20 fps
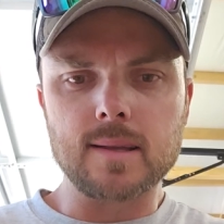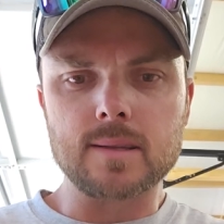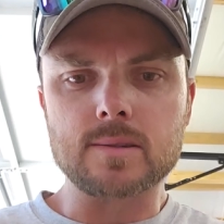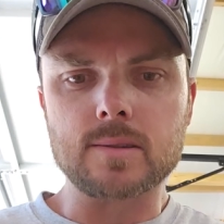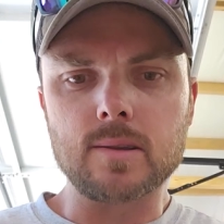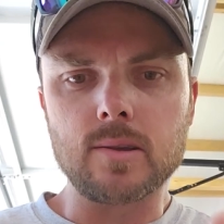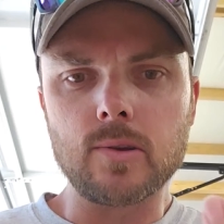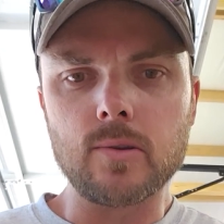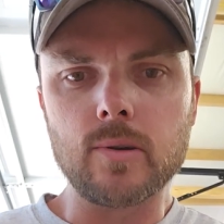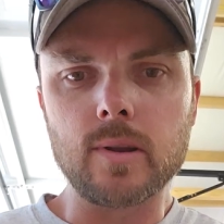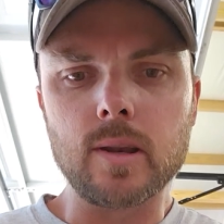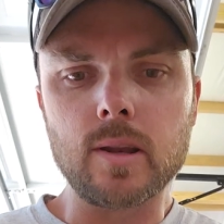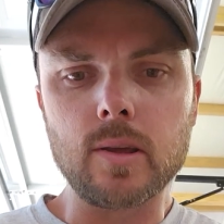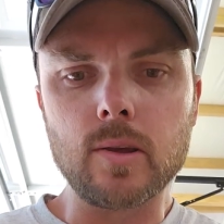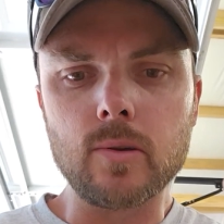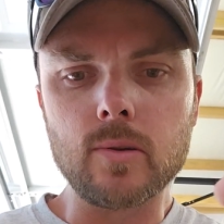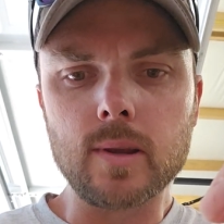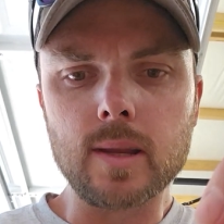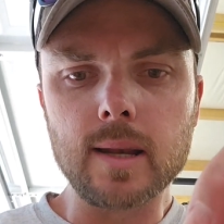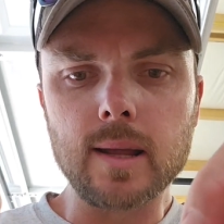That's the uni to
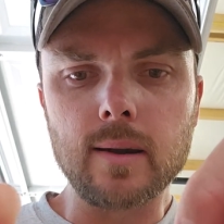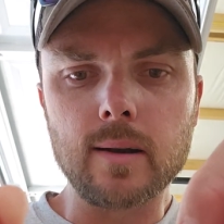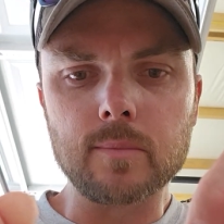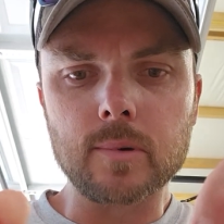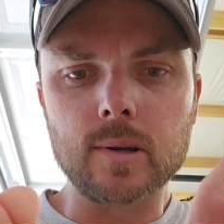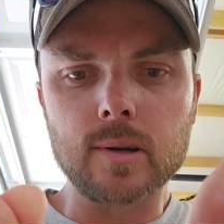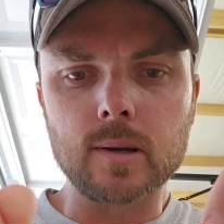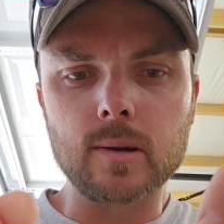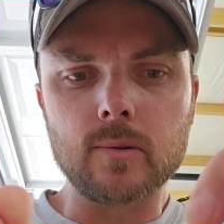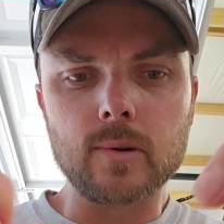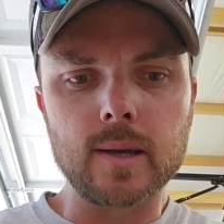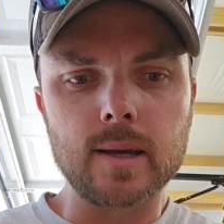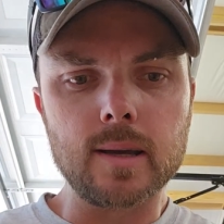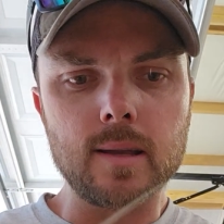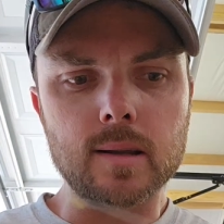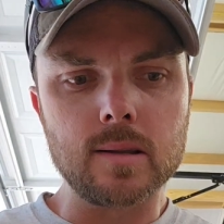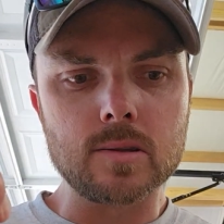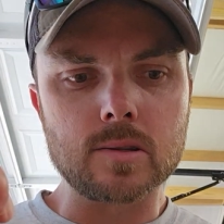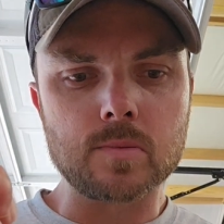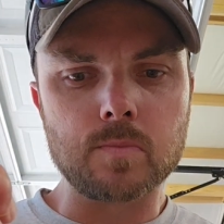uni. Now I'm going to go
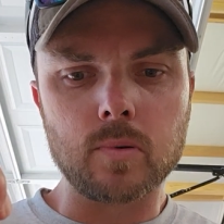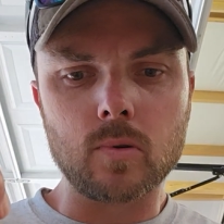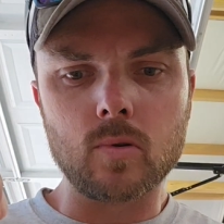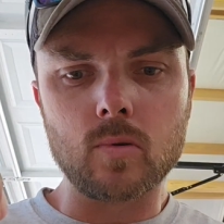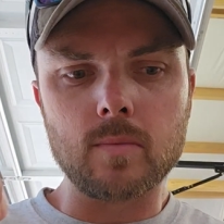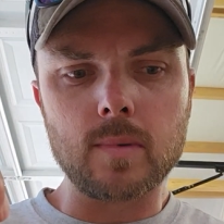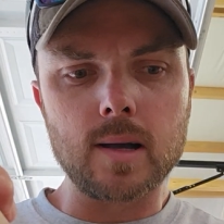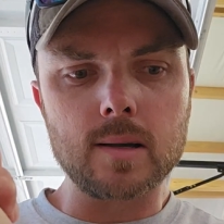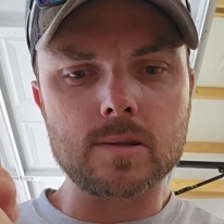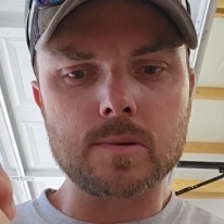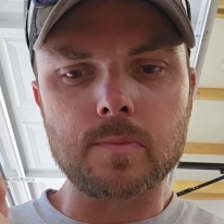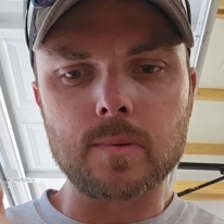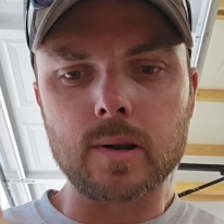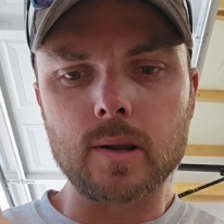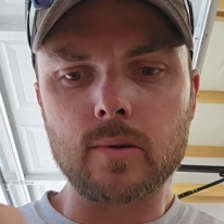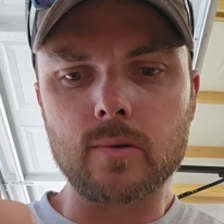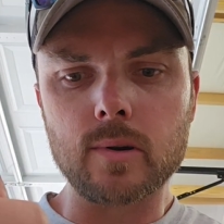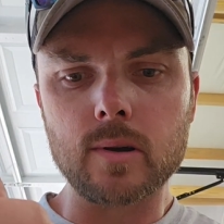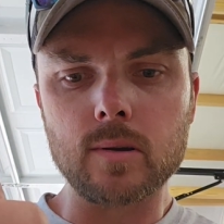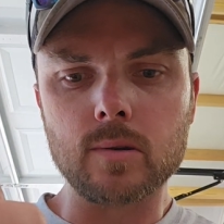ahead and spool my
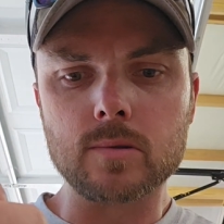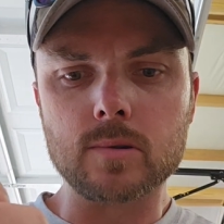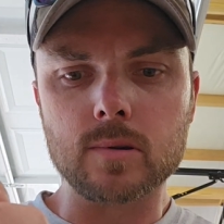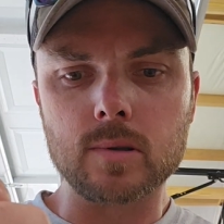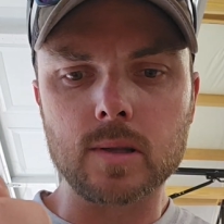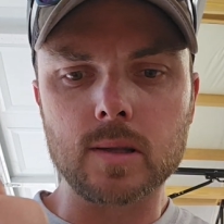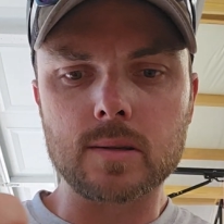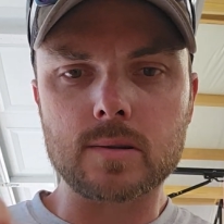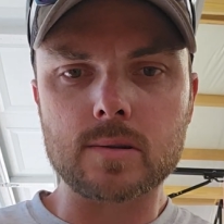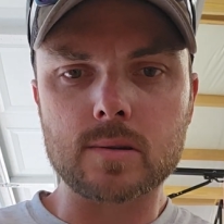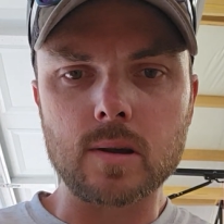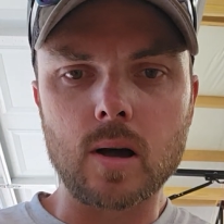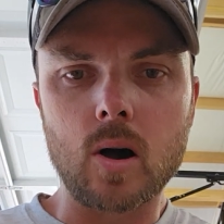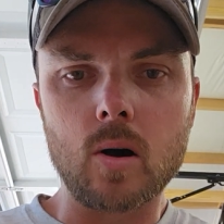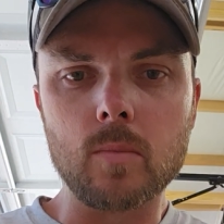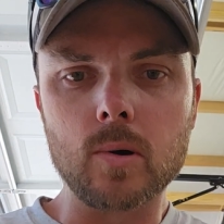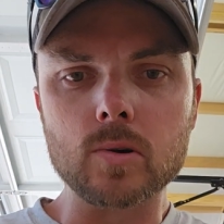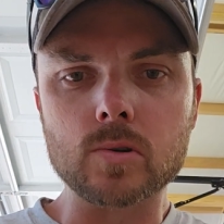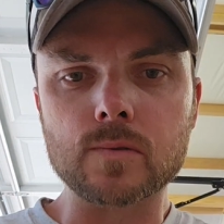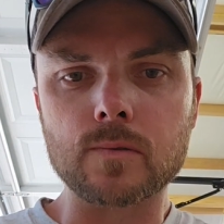spinning reel till it's
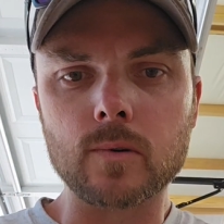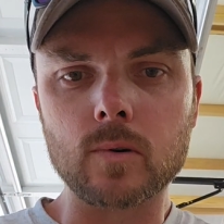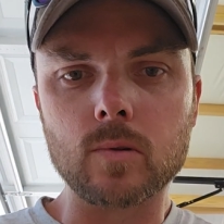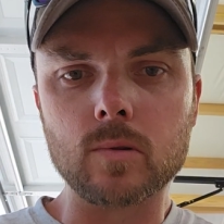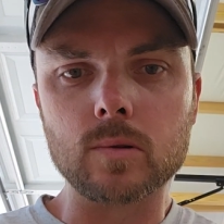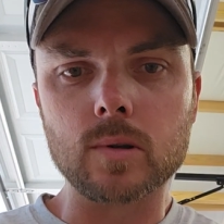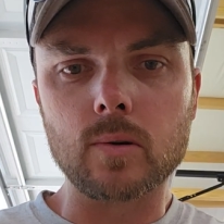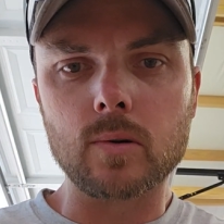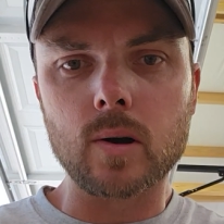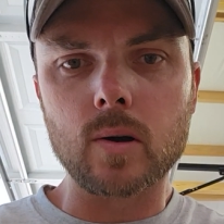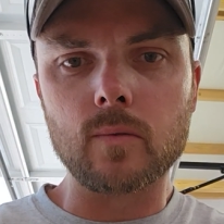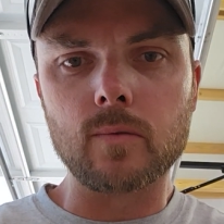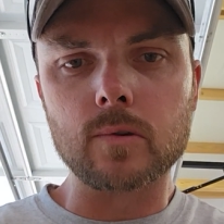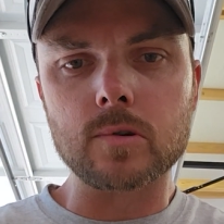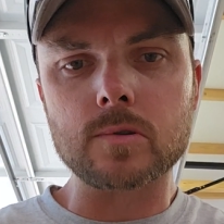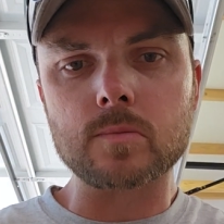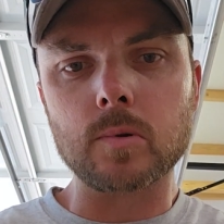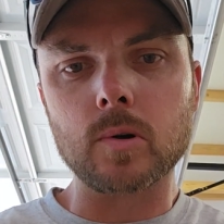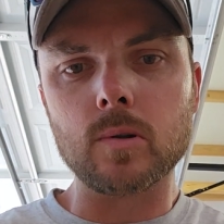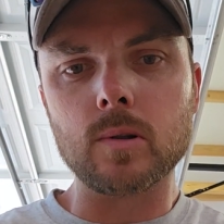almost full. Don't over
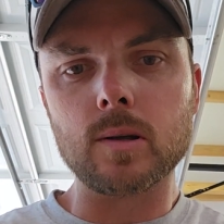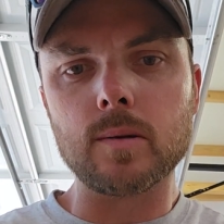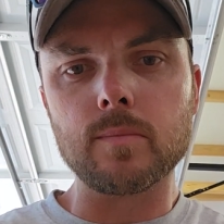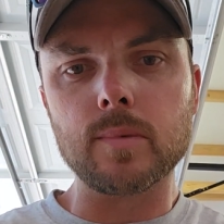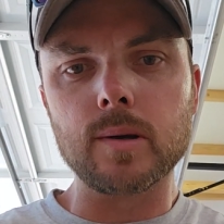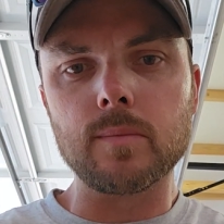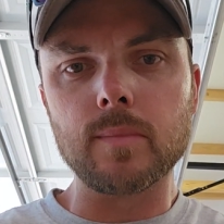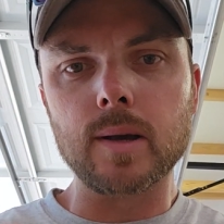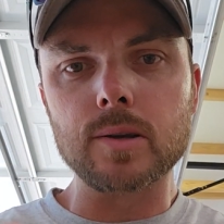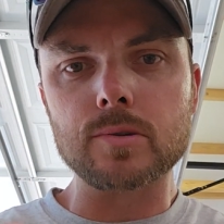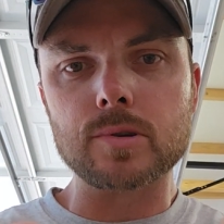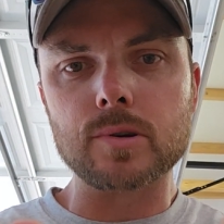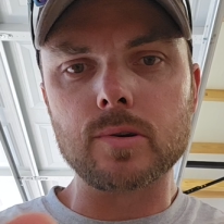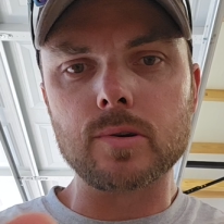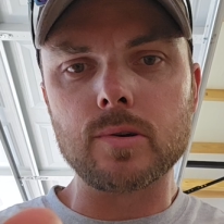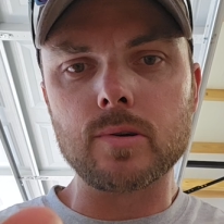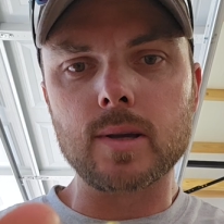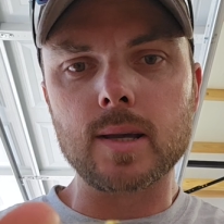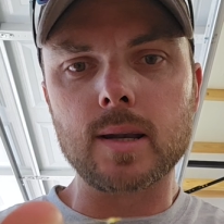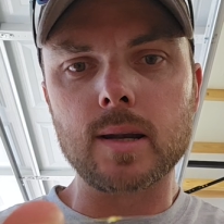spool it, but make
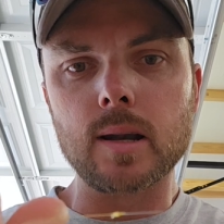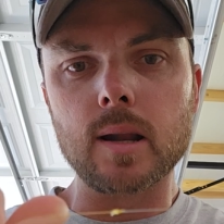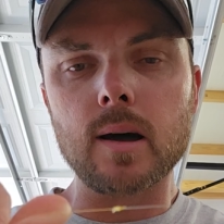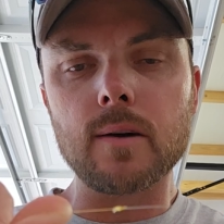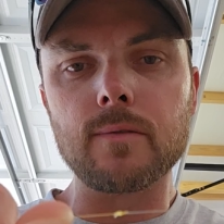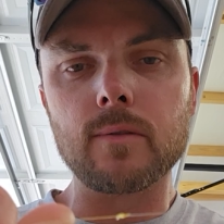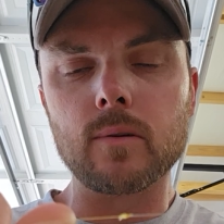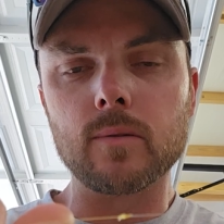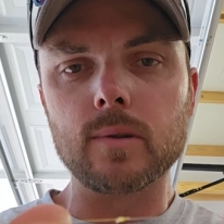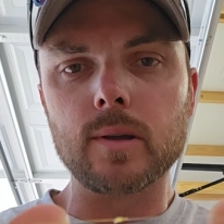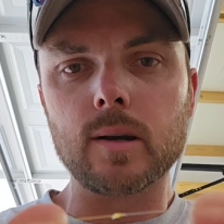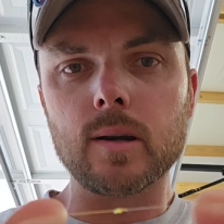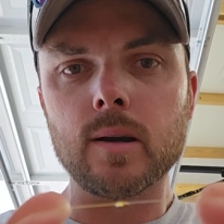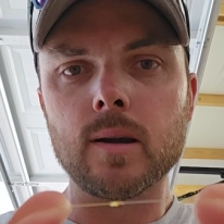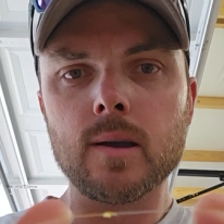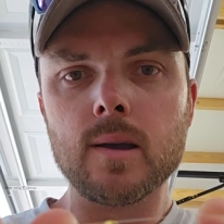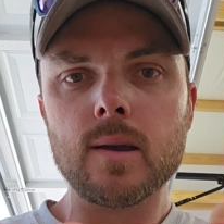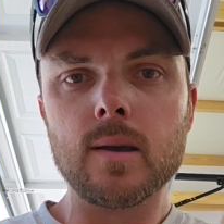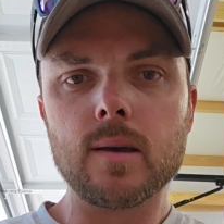you get enough on there.